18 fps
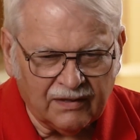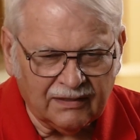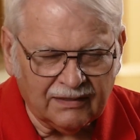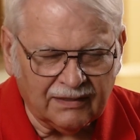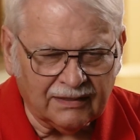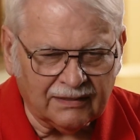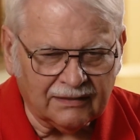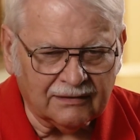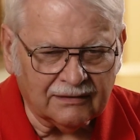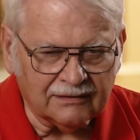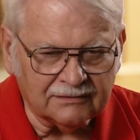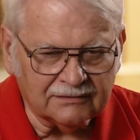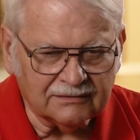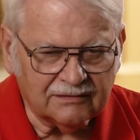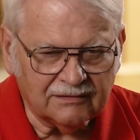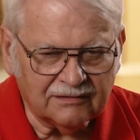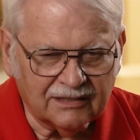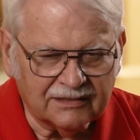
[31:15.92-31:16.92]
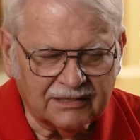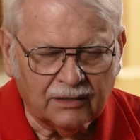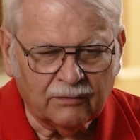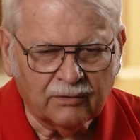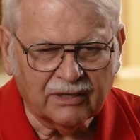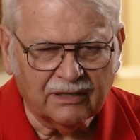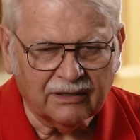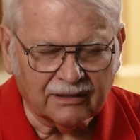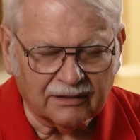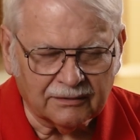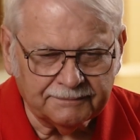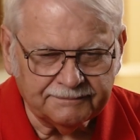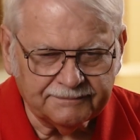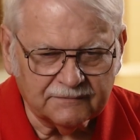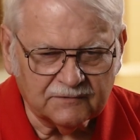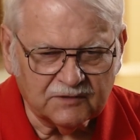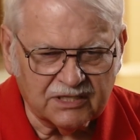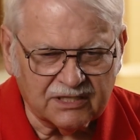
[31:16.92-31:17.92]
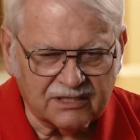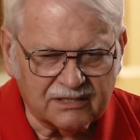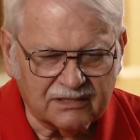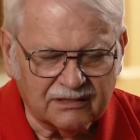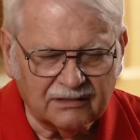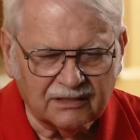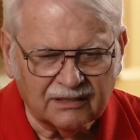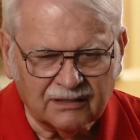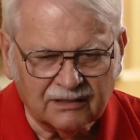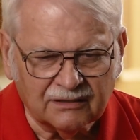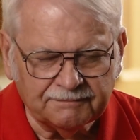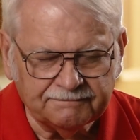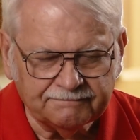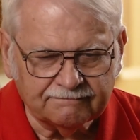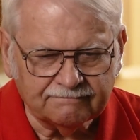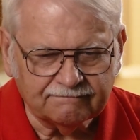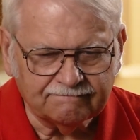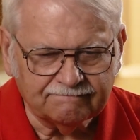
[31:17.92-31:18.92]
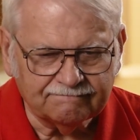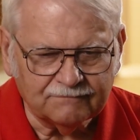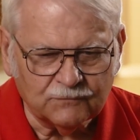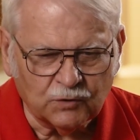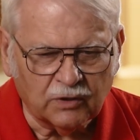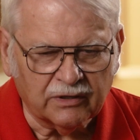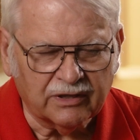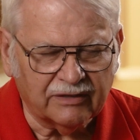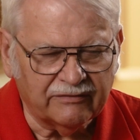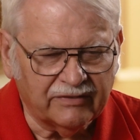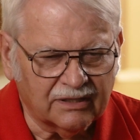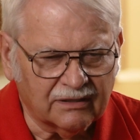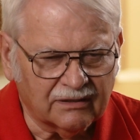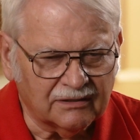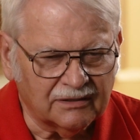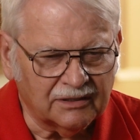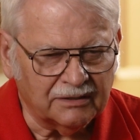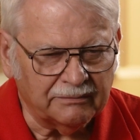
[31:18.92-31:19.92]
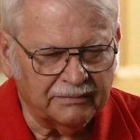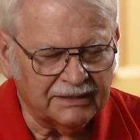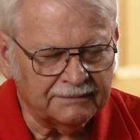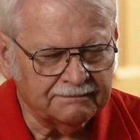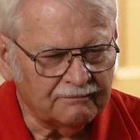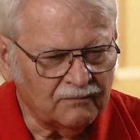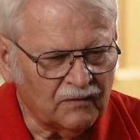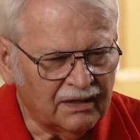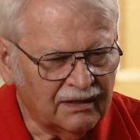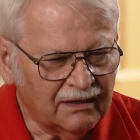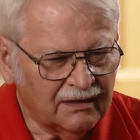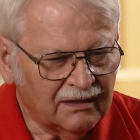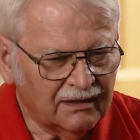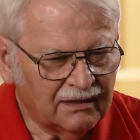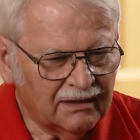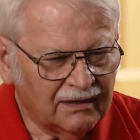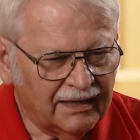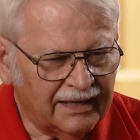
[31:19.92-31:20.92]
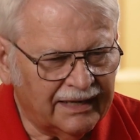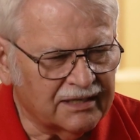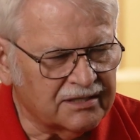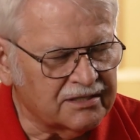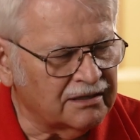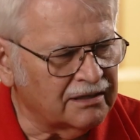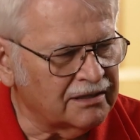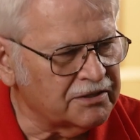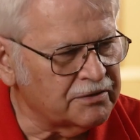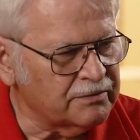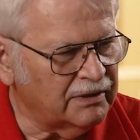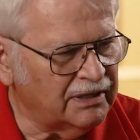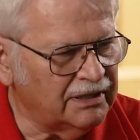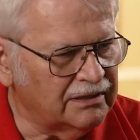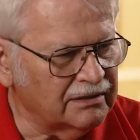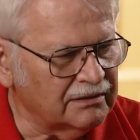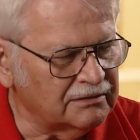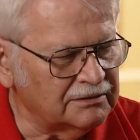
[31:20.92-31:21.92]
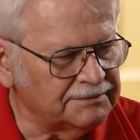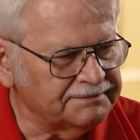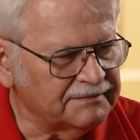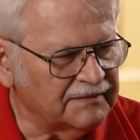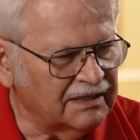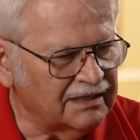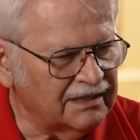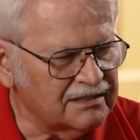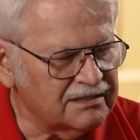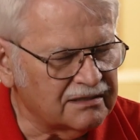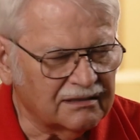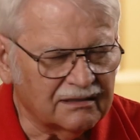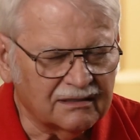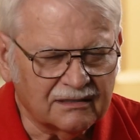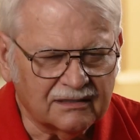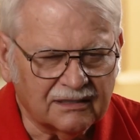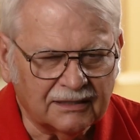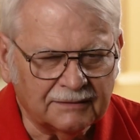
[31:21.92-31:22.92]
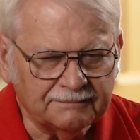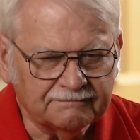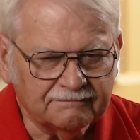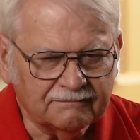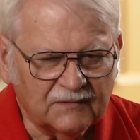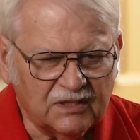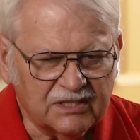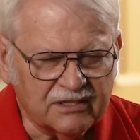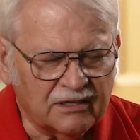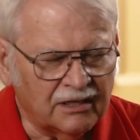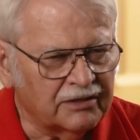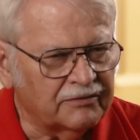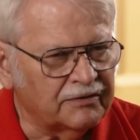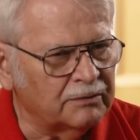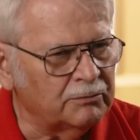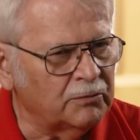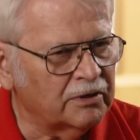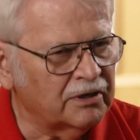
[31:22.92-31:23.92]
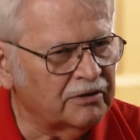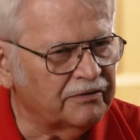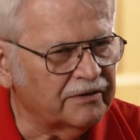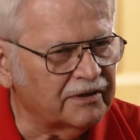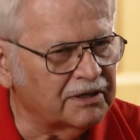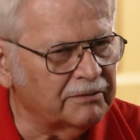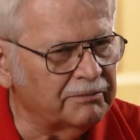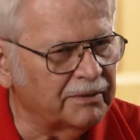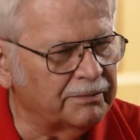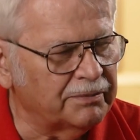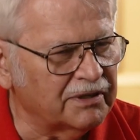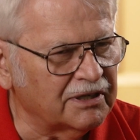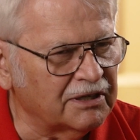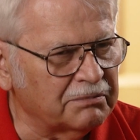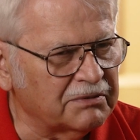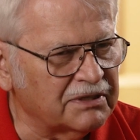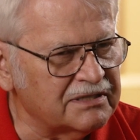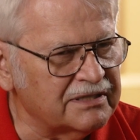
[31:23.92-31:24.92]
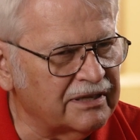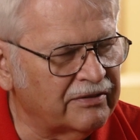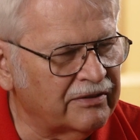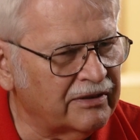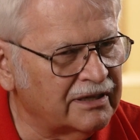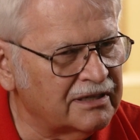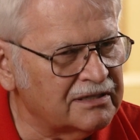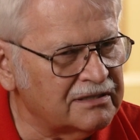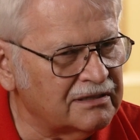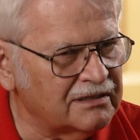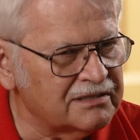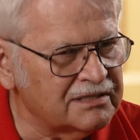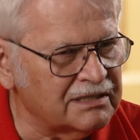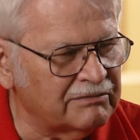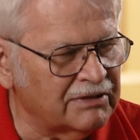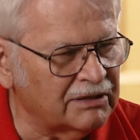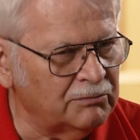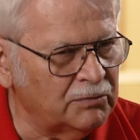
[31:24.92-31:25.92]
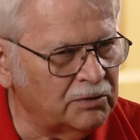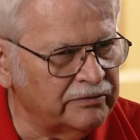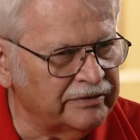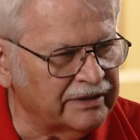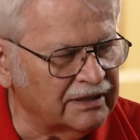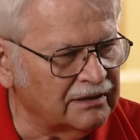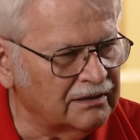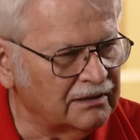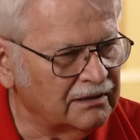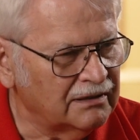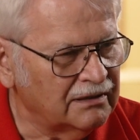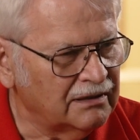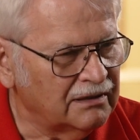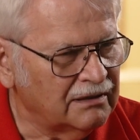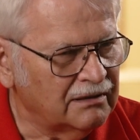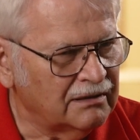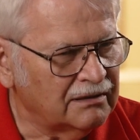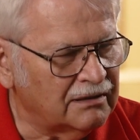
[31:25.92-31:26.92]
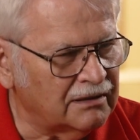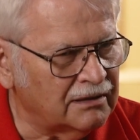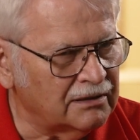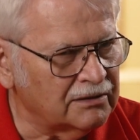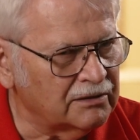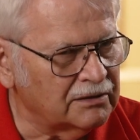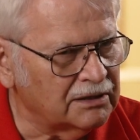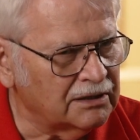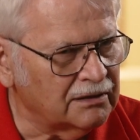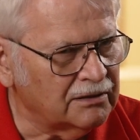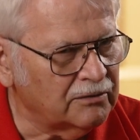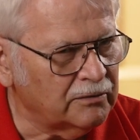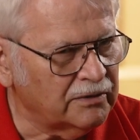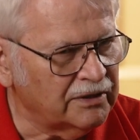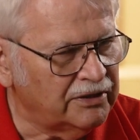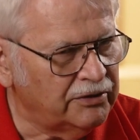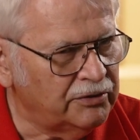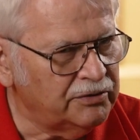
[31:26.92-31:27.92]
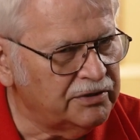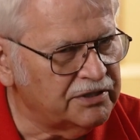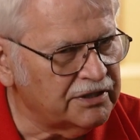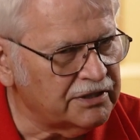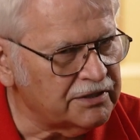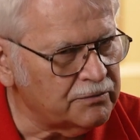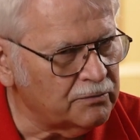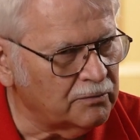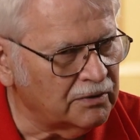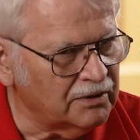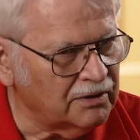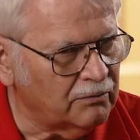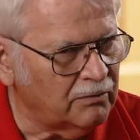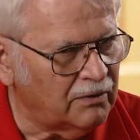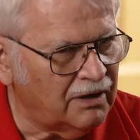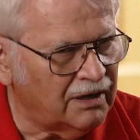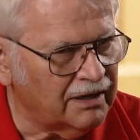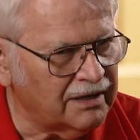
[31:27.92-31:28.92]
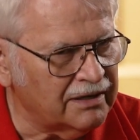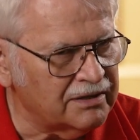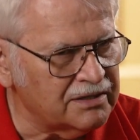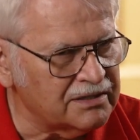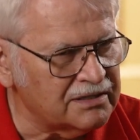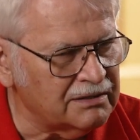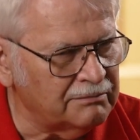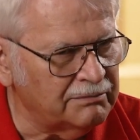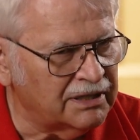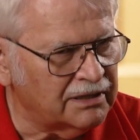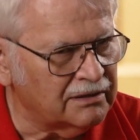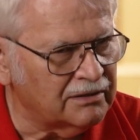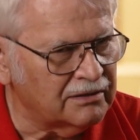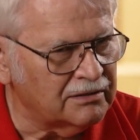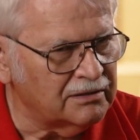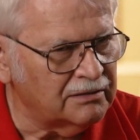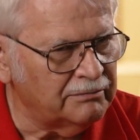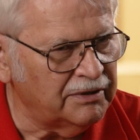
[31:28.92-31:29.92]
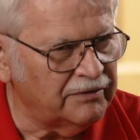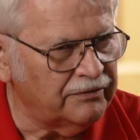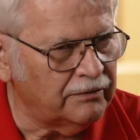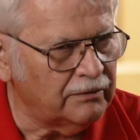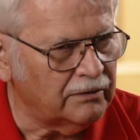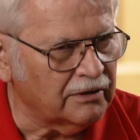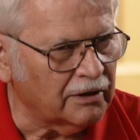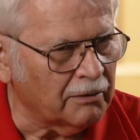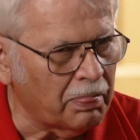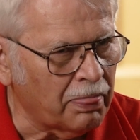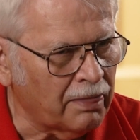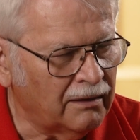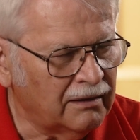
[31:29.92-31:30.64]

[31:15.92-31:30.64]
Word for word: and the, uh, the tower gunner just uh, north of you a little bit, he gets on his radio and he says uh, he's calling for a mortar flare to be put up because he thought he saw something moving down there where you just were walking just a minute or two before.